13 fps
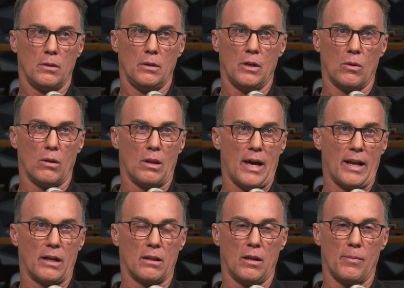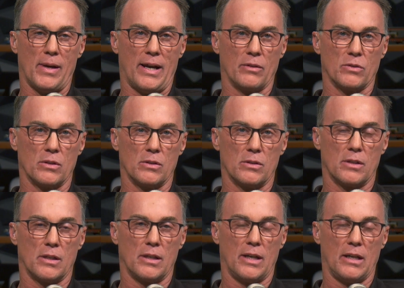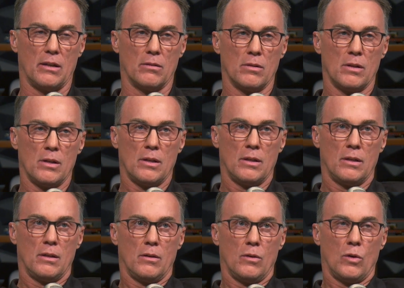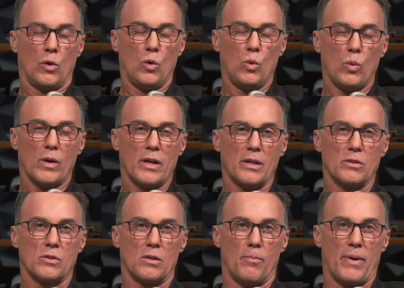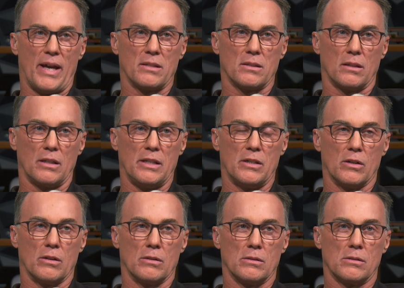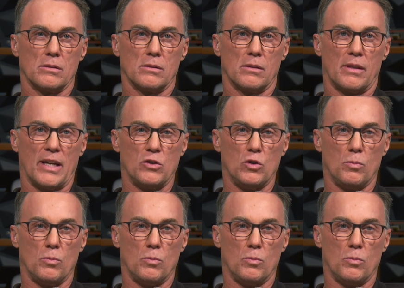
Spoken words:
a lot of clubhouses. And who was the best leader that you